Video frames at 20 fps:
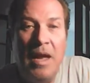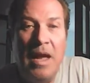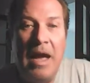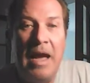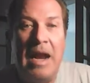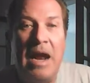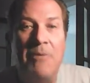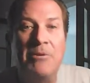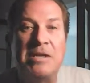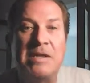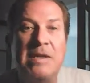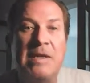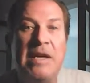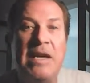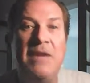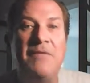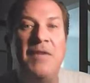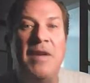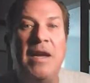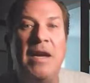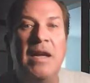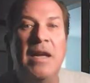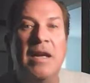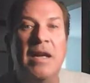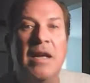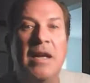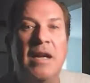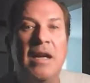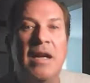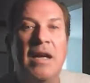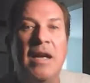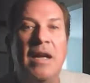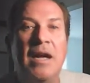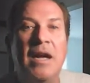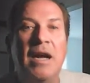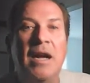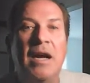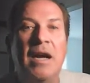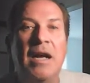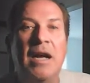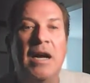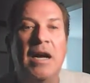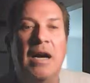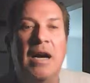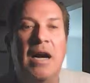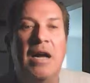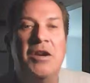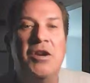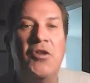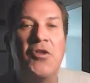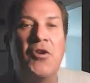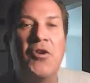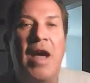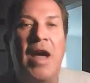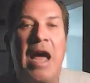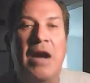And I was leaving. Another